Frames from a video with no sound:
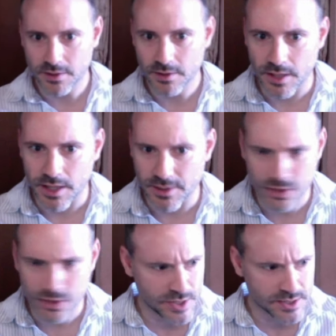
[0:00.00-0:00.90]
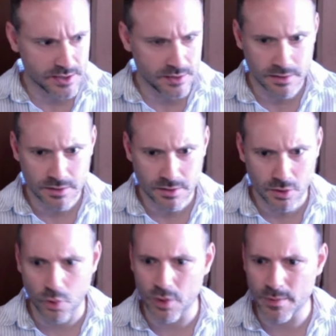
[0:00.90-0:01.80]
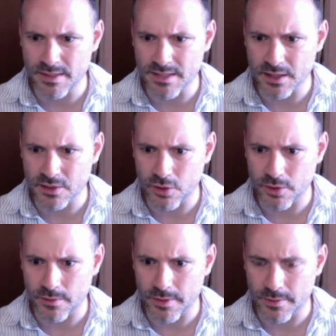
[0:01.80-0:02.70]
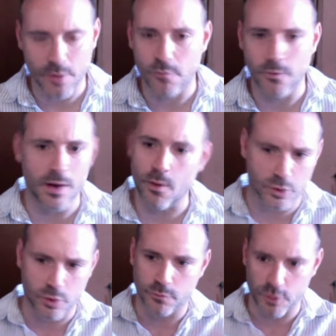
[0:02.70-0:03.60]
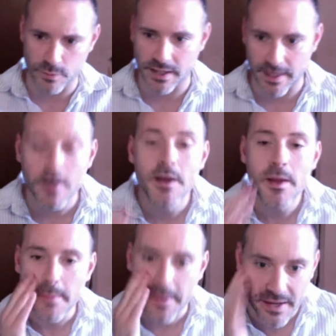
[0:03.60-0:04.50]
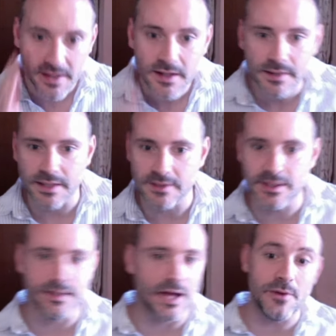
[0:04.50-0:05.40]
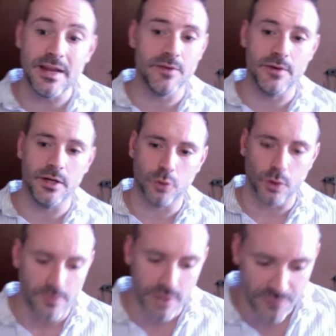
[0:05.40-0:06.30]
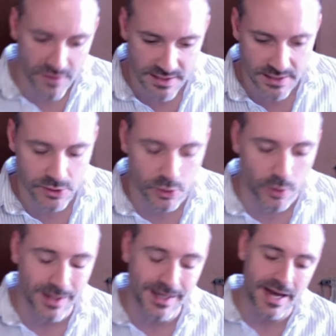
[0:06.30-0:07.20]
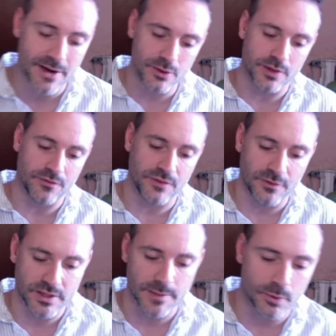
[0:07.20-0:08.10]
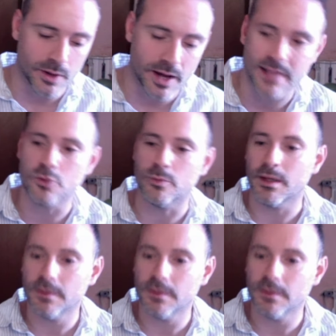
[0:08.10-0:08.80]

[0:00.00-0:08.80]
I think Xenoraska, or Olipiska. No, I always confuse with the name. But I mean, they are really, really tall and really physical. So I don't know if for example, Azuma